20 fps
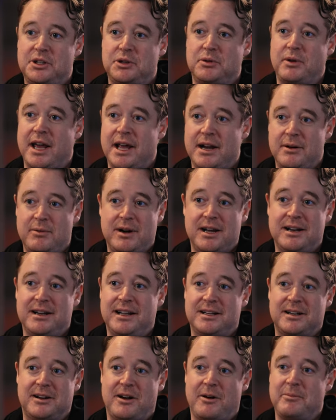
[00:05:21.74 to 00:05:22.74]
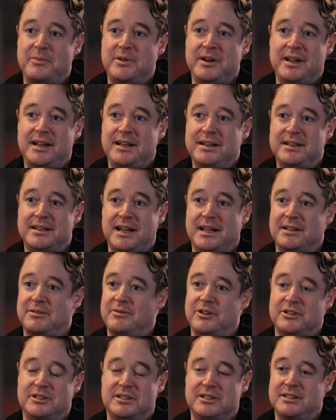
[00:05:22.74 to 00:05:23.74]
to anyone at the company. That
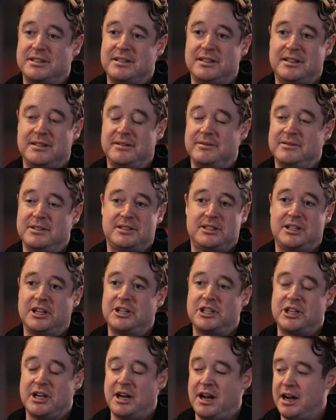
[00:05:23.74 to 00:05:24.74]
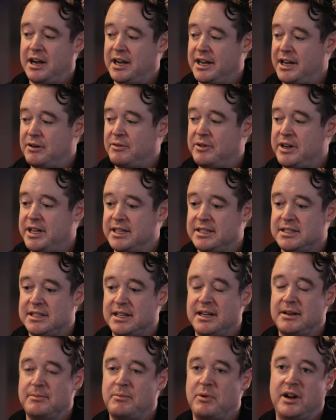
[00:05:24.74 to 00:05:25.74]
was such an increase
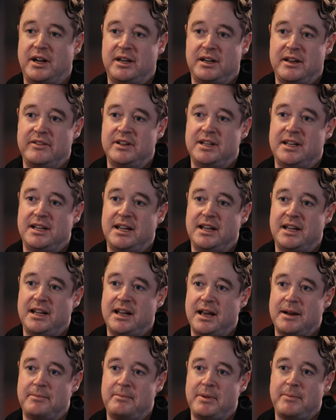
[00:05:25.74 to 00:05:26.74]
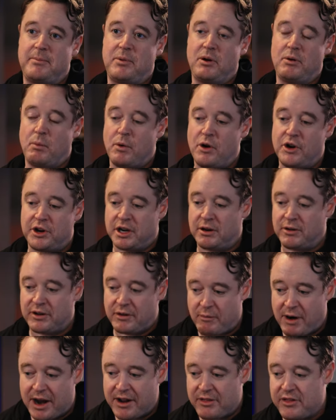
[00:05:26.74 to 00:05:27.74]
in productivity and people working on the
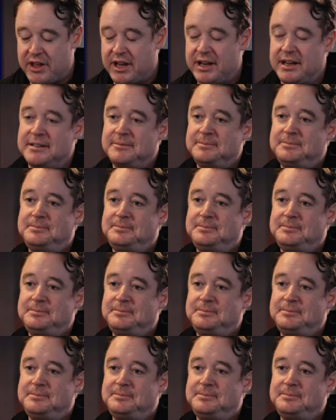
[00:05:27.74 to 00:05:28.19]
right thing.